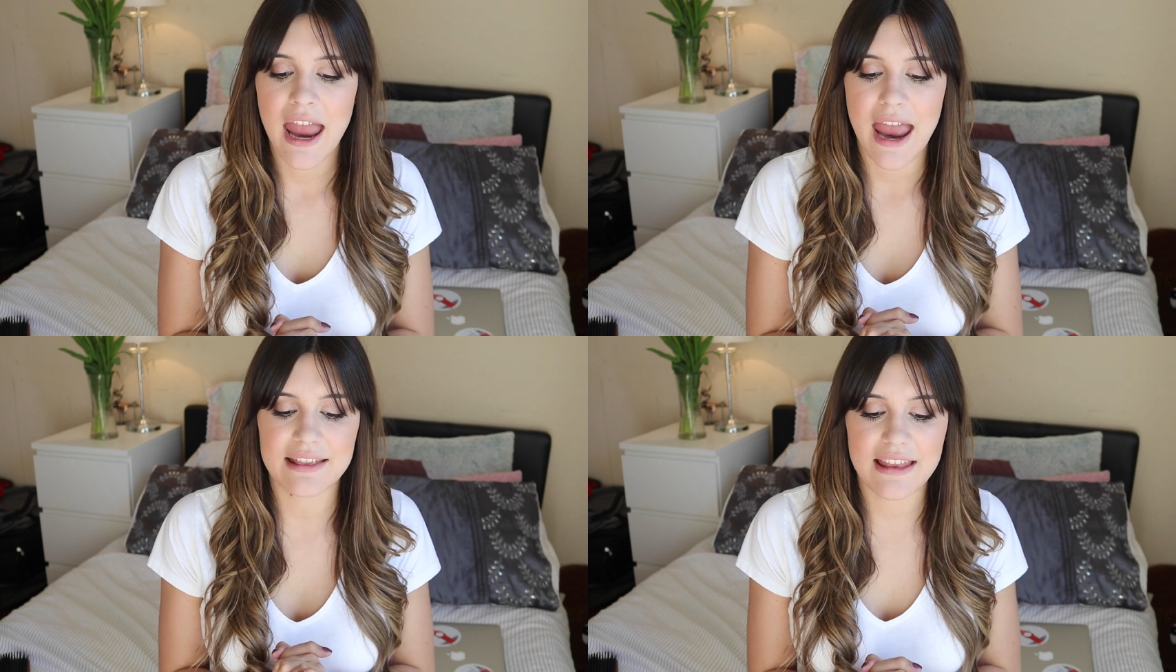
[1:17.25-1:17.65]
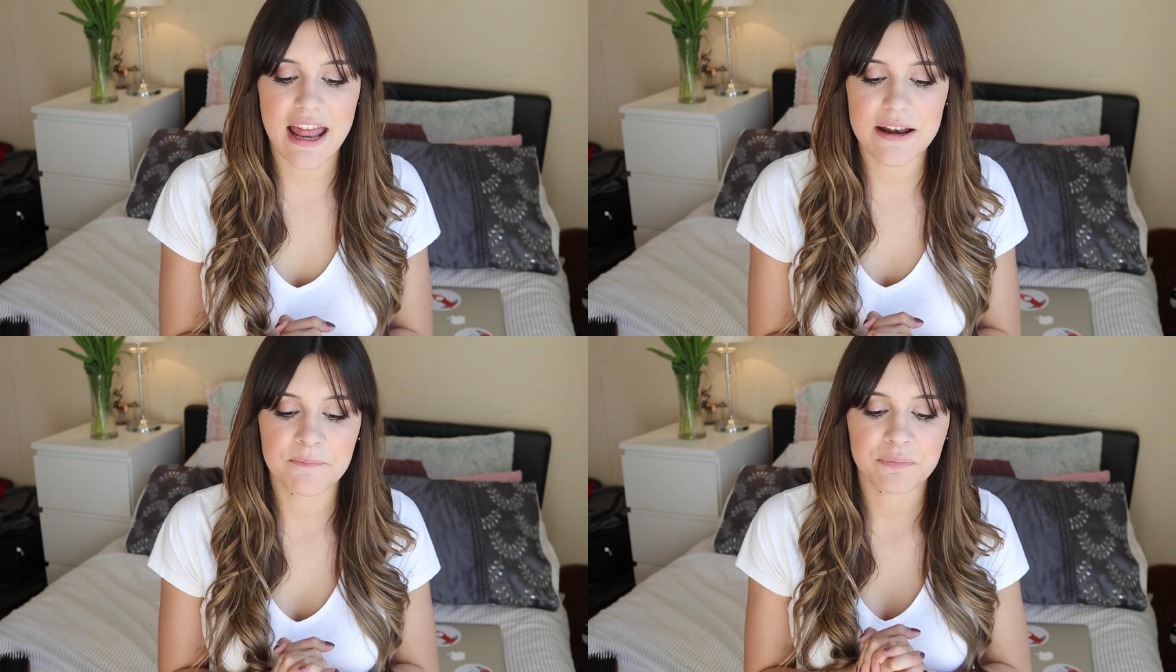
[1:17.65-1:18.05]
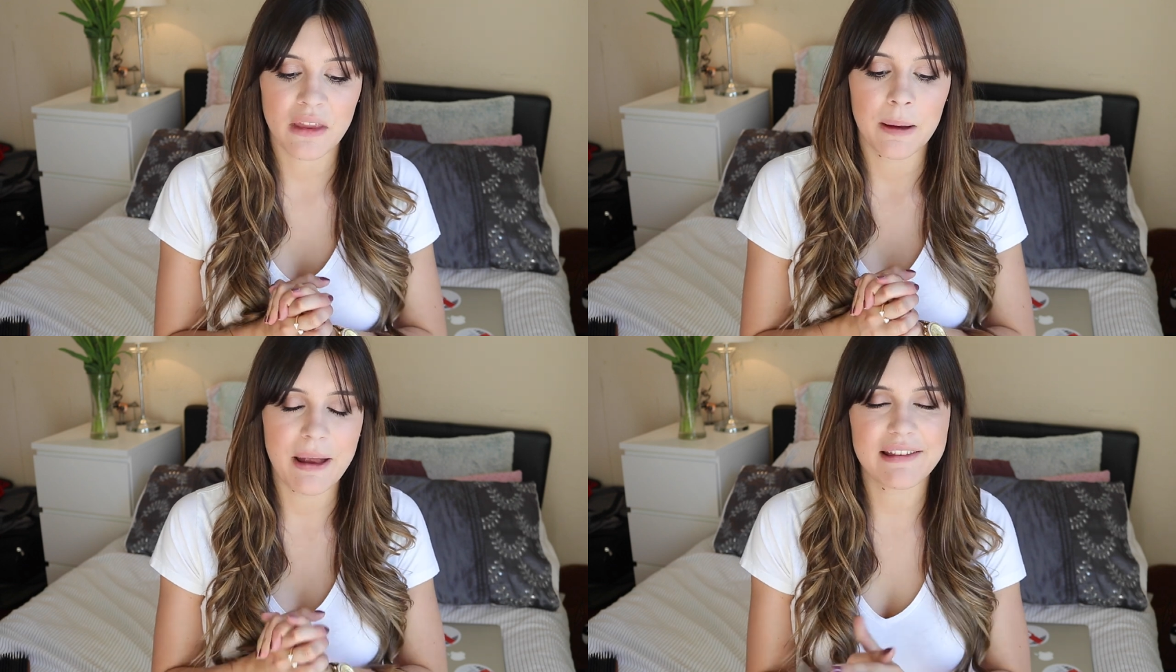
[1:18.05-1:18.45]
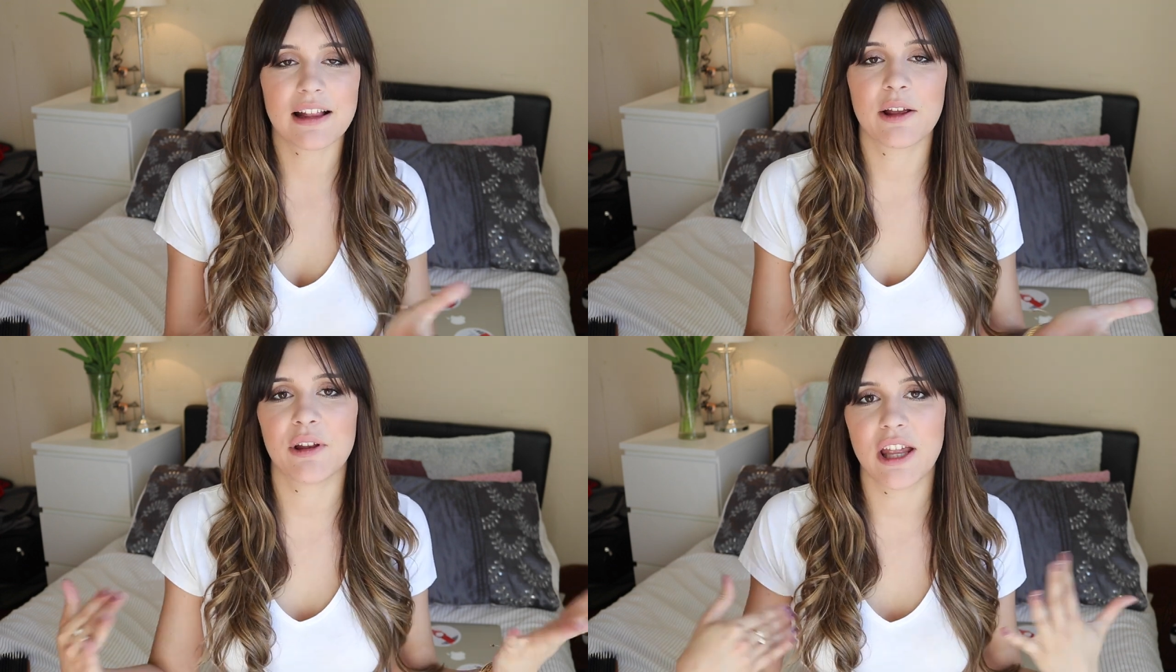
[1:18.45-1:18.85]
and then
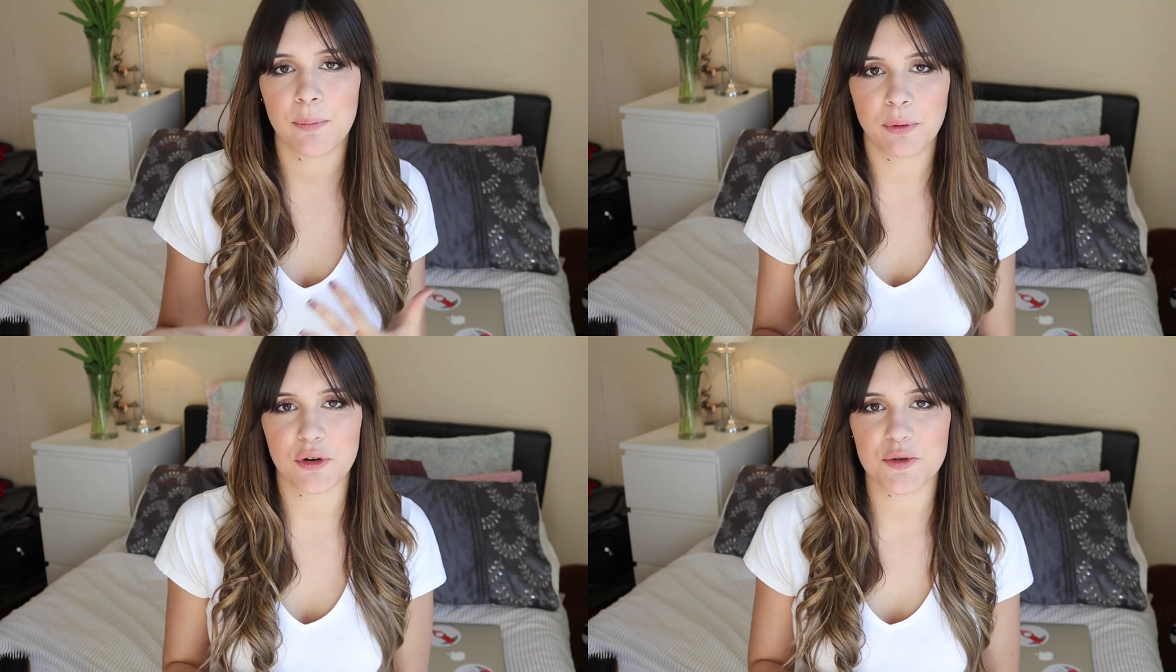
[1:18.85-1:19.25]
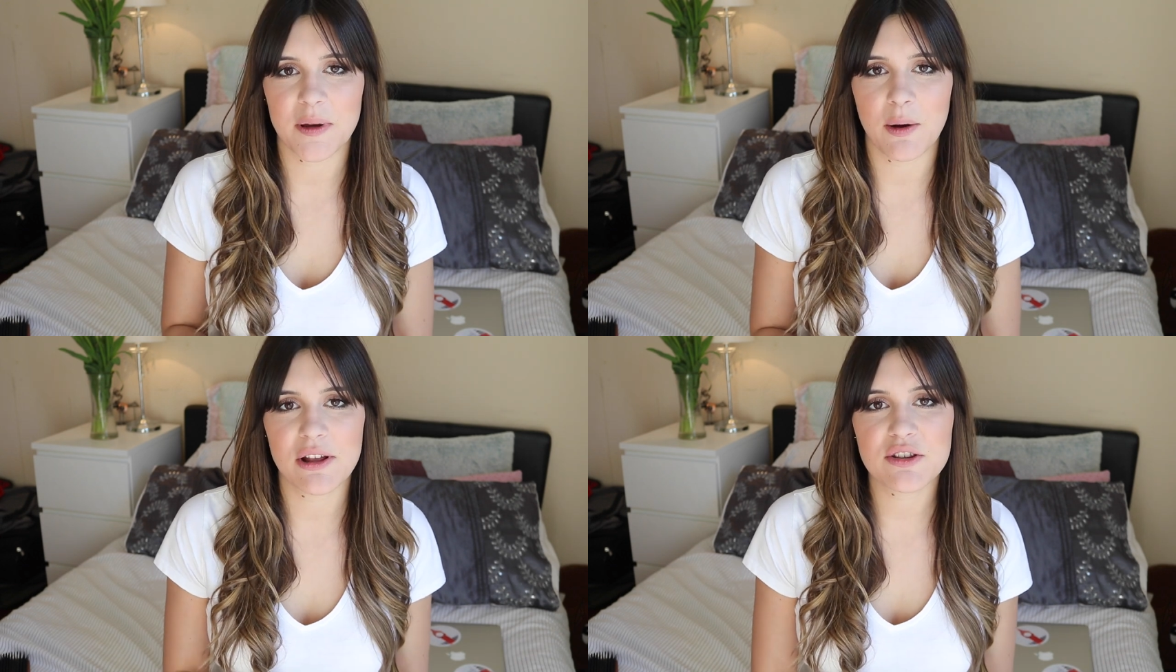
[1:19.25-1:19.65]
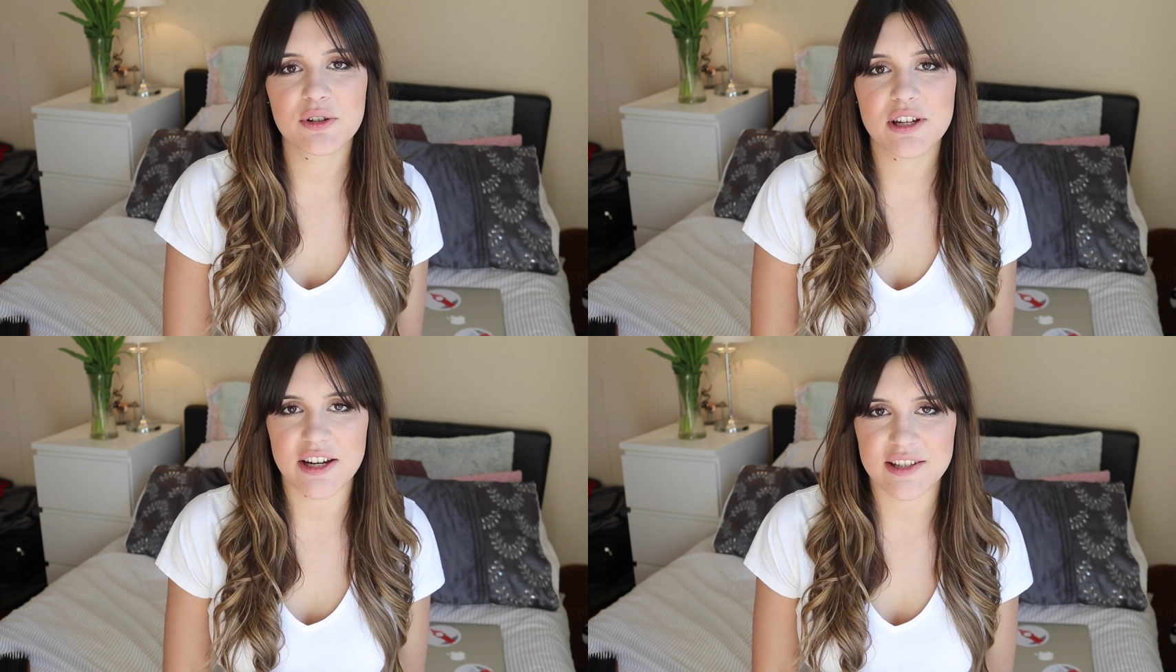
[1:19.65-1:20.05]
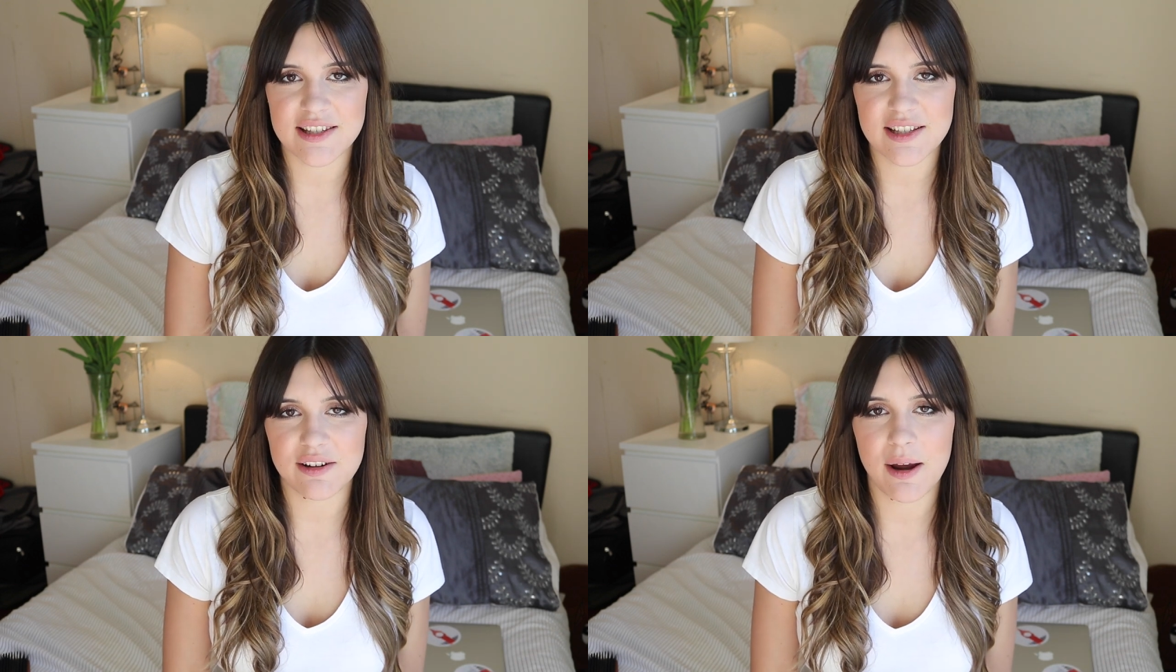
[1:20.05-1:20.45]
basically when they approached me, I went on their
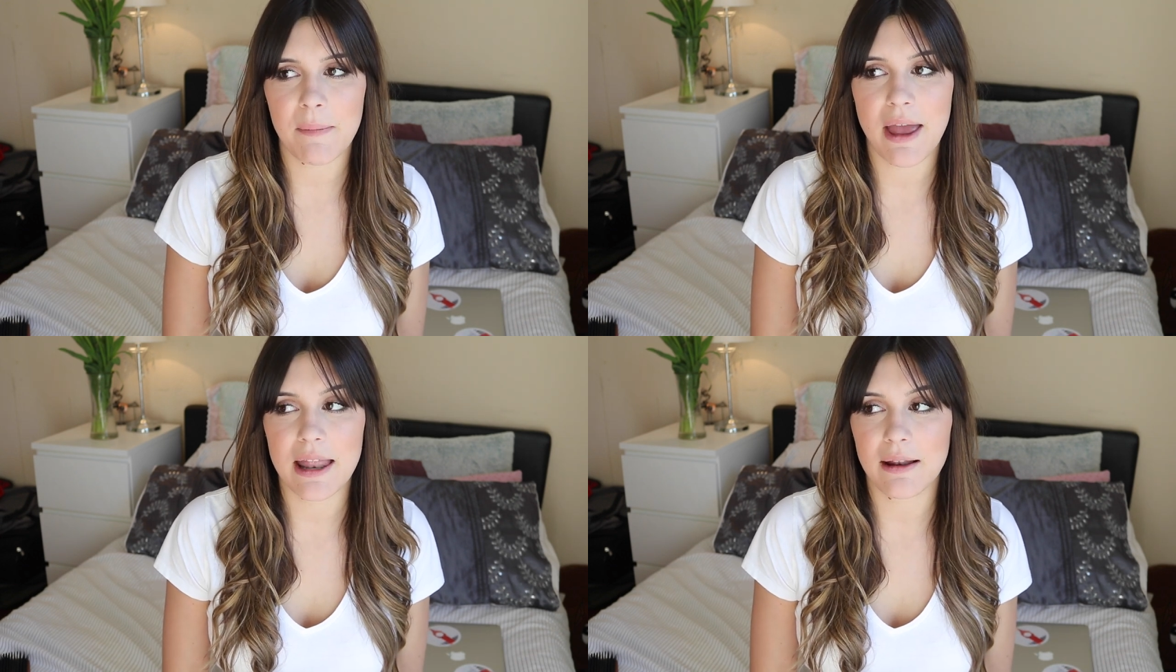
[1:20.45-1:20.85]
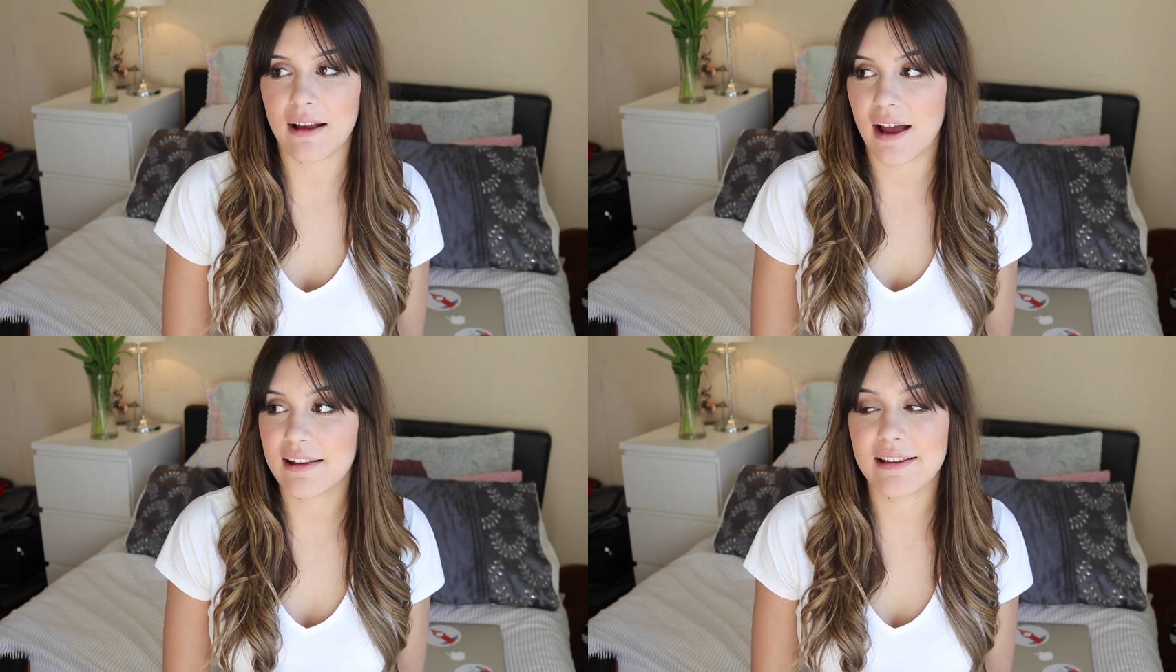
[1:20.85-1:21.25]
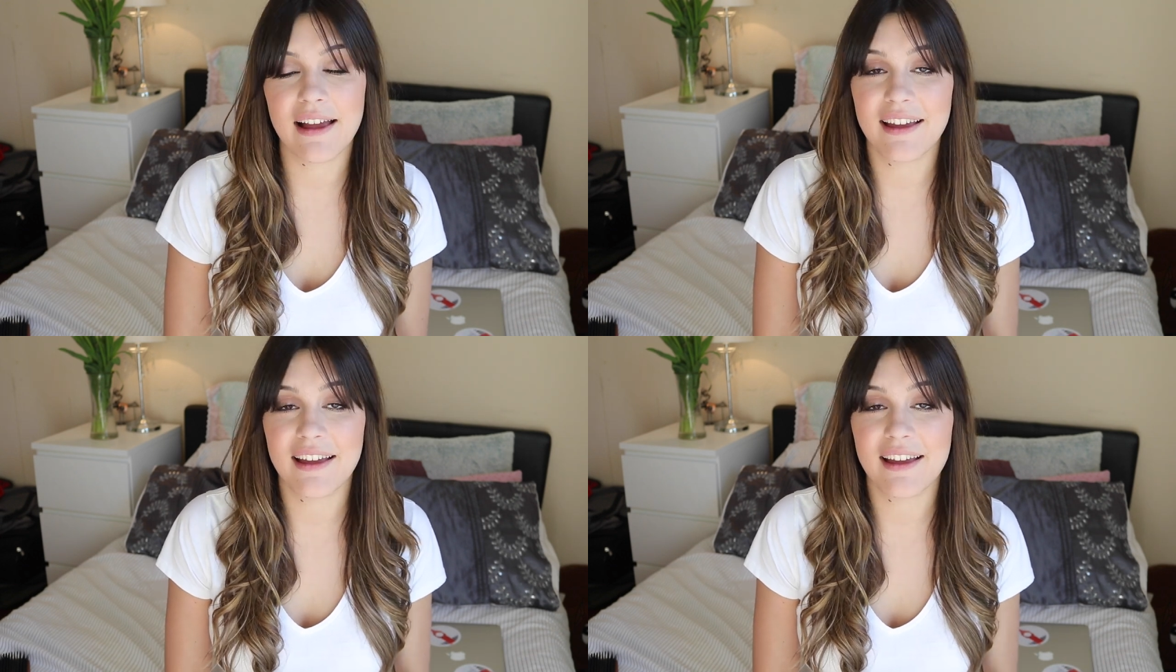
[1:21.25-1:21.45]
Instagram and the guys,